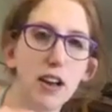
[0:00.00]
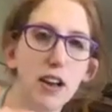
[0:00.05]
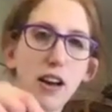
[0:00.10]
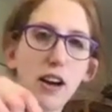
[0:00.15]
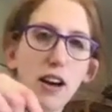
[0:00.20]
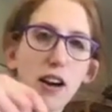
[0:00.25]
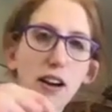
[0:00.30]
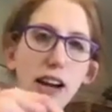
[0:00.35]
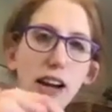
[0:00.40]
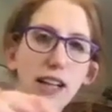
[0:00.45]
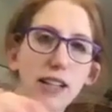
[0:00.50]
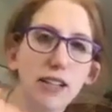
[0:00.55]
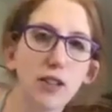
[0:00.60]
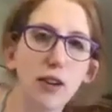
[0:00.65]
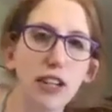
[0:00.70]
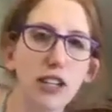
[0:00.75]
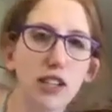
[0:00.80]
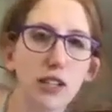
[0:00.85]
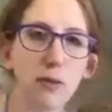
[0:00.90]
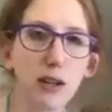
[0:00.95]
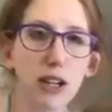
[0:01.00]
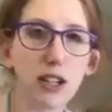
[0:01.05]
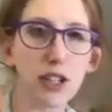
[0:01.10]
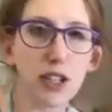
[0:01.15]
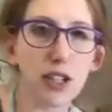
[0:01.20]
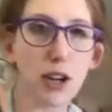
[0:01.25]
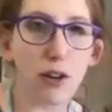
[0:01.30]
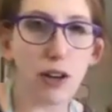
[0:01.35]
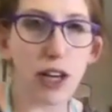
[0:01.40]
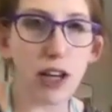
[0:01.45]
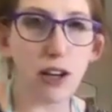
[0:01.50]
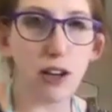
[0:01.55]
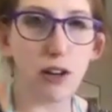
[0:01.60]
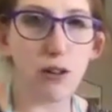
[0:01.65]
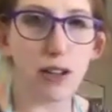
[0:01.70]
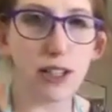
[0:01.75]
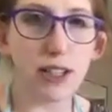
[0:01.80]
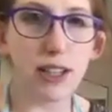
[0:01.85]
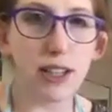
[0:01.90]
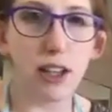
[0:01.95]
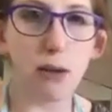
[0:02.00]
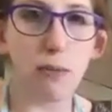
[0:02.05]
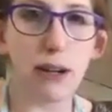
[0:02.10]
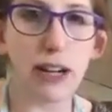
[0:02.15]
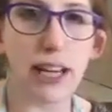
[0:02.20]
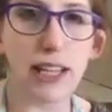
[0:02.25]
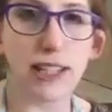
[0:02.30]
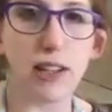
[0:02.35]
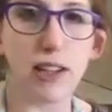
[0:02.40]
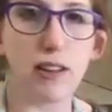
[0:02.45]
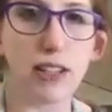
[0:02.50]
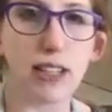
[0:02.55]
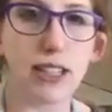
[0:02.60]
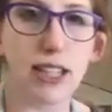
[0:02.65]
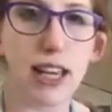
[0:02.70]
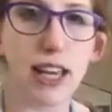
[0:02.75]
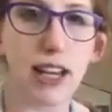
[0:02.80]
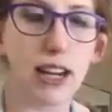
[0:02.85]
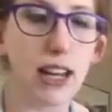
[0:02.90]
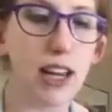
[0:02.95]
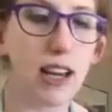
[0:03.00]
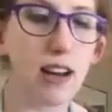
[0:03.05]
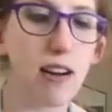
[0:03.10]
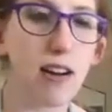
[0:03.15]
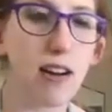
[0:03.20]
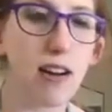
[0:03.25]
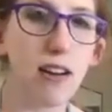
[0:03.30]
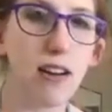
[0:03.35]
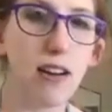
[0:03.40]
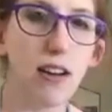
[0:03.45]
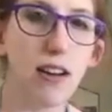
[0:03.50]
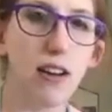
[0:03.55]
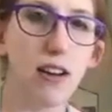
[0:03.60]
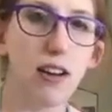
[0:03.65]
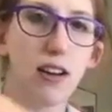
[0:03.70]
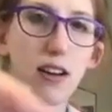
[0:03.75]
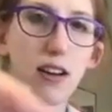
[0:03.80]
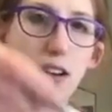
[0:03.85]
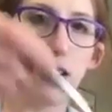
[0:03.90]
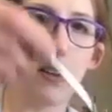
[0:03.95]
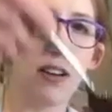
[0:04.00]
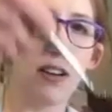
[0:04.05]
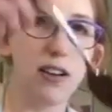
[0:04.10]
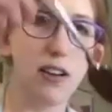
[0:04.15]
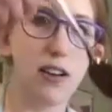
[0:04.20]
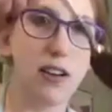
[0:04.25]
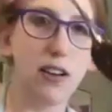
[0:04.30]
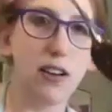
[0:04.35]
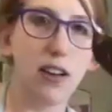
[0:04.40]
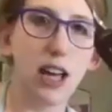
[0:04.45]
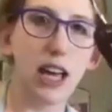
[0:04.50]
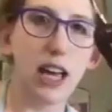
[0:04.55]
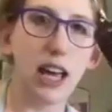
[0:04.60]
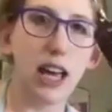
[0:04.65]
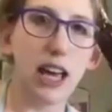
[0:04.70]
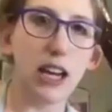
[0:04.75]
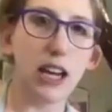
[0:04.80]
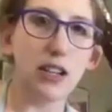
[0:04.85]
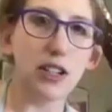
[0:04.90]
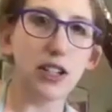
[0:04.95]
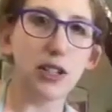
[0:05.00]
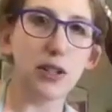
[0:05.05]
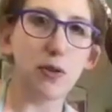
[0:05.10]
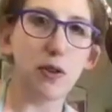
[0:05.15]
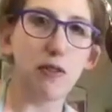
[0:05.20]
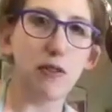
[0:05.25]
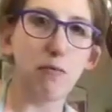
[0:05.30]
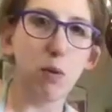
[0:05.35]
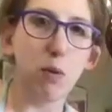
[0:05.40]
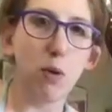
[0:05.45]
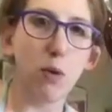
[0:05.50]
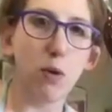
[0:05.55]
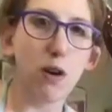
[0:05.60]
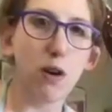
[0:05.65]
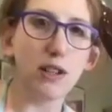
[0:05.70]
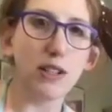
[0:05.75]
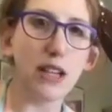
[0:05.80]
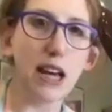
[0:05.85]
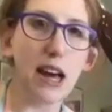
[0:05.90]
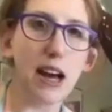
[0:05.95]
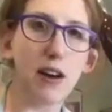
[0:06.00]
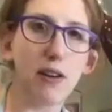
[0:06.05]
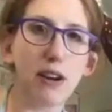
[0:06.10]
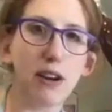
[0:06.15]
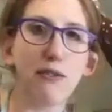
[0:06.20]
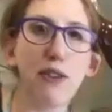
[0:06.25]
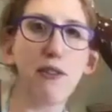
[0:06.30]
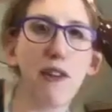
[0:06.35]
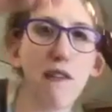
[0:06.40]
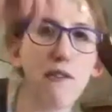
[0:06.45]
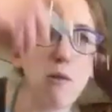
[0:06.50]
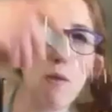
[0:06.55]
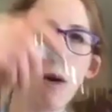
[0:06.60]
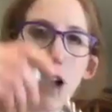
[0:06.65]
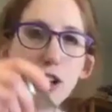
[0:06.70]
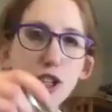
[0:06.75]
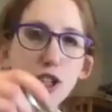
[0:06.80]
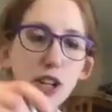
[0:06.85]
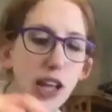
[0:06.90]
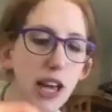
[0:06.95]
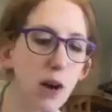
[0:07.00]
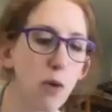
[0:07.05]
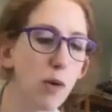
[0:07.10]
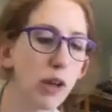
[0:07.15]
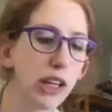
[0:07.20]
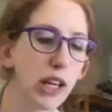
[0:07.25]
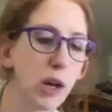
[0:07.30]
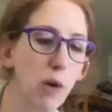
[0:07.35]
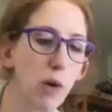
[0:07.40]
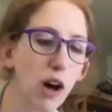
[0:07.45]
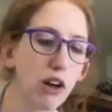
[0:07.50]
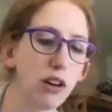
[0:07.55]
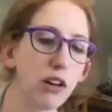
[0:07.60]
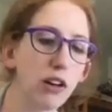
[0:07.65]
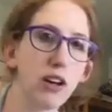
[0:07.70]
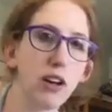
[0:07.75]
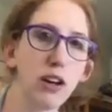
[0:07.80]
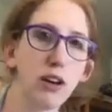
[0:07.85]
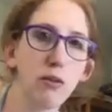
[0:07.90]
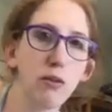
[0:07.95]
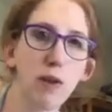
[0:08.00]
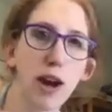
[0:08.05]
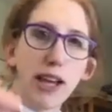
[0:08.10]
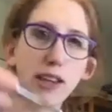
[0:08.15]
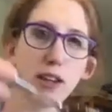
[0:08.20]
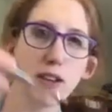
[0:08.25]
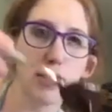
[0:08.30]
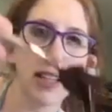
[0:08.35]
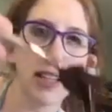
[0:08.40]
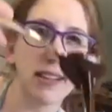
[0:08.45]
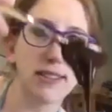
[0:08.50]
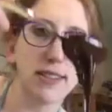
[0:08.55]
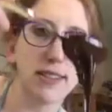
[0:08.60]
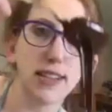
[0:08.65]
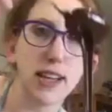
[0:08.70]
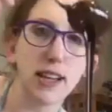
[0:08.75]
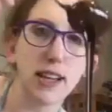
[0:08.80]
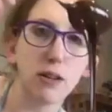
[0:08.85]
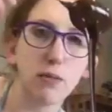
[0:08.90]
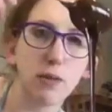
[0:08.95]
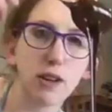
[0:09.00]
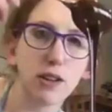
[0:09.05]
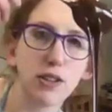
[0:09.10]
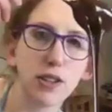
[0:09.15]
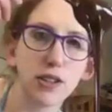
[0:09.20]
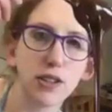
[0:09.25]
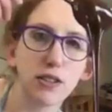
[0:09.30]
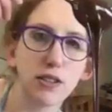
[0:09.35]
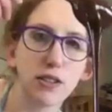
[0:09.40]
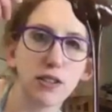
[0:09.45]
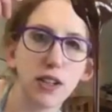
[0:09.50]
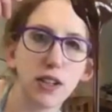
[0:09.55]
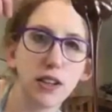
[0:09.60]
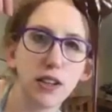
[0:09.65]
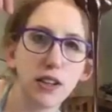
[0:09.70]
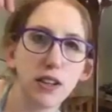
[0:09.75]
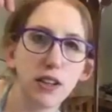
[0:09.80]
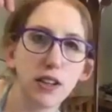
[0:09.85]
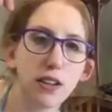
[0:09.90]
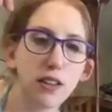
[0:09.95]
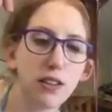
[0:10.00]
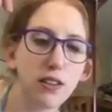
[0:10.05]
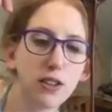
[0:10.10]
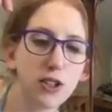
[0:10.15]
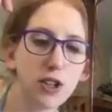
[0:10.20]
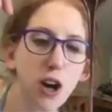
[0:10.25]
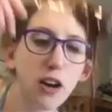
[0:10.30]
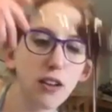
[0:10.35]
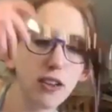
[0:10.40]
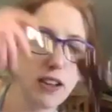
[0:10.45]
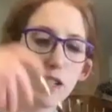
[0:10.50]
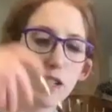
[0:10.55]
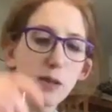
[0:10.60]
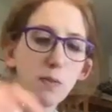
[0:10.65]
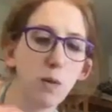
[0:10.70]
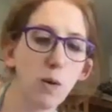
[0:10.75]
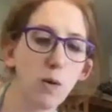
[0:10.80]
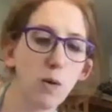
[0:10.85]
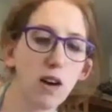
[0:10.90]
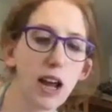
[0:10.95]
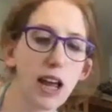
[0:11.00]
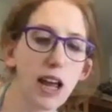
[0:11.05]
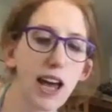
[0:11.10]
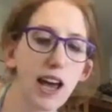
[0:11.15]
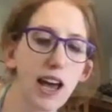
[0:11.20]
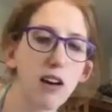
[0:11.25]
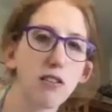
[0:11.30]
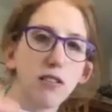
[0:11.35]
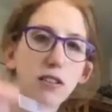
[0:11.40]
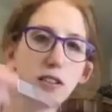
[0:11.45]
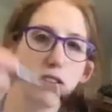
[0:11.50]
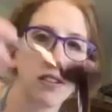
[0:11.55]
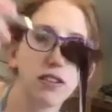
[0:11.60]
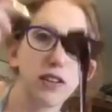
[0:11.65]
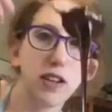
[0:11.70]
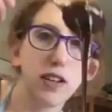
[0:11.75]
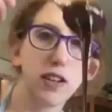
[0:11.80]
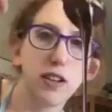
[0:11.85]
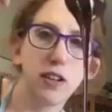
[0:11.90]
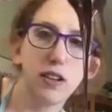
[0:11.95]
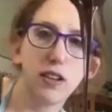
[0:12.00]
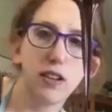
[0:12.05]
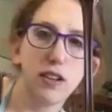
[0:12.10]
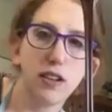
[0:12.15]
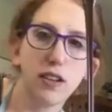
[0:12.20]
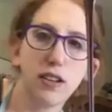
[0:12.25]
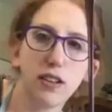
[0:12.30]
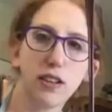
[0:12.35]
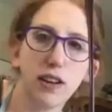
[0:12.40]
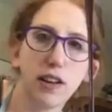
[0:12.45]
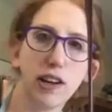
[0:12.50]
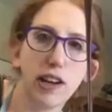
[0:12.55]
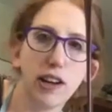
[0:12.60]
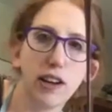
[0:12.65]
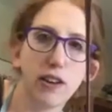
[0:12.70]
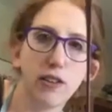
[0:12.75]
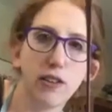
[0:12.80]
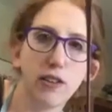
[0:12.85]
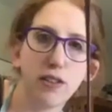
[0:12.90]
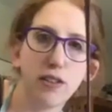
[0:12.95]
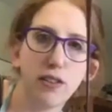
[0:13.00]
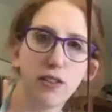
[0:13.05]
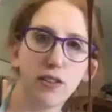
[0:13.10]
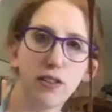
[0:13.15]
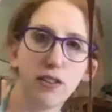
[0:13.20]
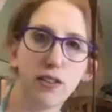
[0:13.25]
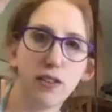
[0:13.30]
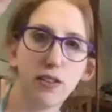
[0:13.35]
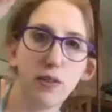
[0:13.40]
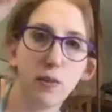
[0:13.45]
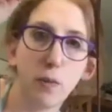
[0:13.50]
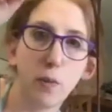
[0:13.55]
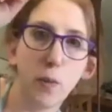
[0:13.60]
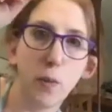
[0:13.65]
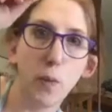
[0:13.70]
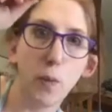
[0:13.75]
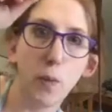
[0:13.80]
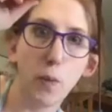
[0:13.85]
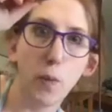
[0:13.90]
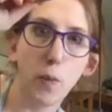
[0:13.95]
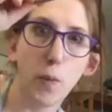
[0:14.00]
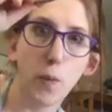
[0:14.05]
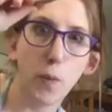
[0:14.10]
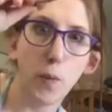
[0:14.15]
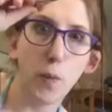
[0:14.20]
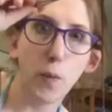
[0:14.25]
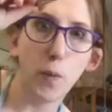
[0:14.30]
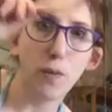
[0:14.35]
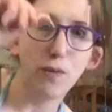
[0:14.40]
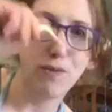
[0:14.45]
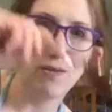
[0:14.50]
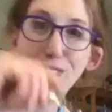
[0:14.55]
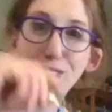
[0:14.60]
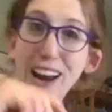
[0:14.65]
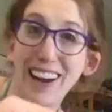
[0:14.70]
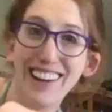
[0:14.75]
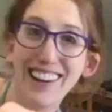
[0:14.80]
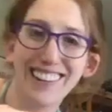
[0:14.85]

right, so I just want to show you, it's a little bit easy to see in here. It just sort of pours out. If you've ever watched like Willy Wonka, right, there's that scene where just the chocolate is pouring out. There you go. That would be a fun movie night with this.